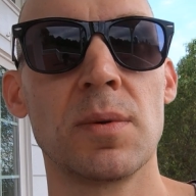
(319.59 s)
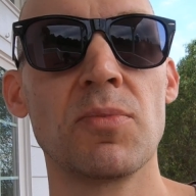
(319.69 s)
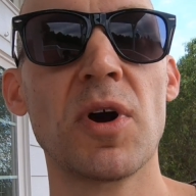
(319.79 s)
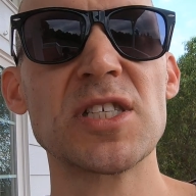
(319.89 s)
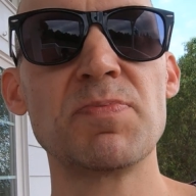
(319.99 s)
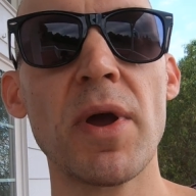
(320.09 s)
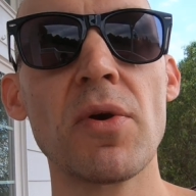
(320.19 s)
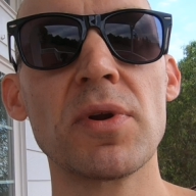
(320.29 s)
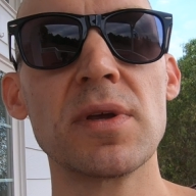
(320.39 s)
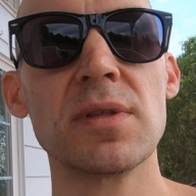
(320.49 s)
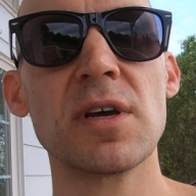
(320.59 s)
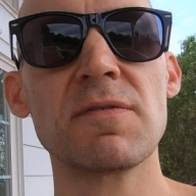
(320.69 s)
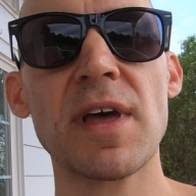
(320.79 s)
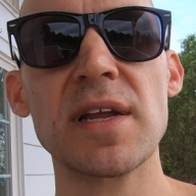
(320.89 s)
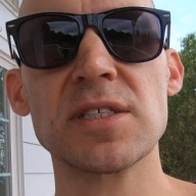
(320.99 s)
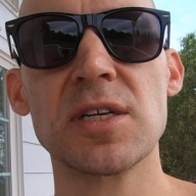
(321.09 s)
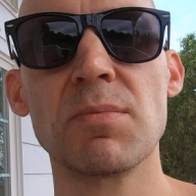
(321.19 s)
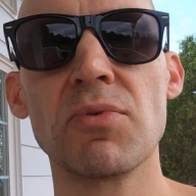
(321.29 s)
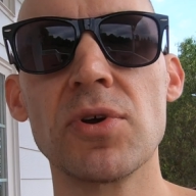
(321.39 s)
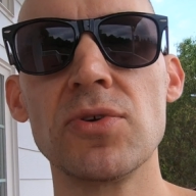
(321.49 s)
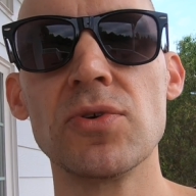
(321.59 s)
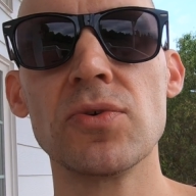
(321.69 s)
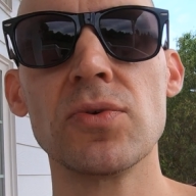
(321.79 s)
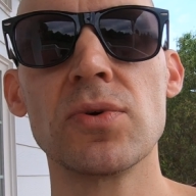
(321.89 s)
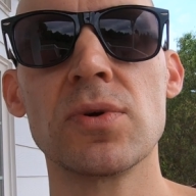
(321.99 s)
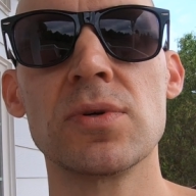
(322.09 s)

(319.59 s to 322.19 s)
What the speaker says: prosperity. None of that is going to bring you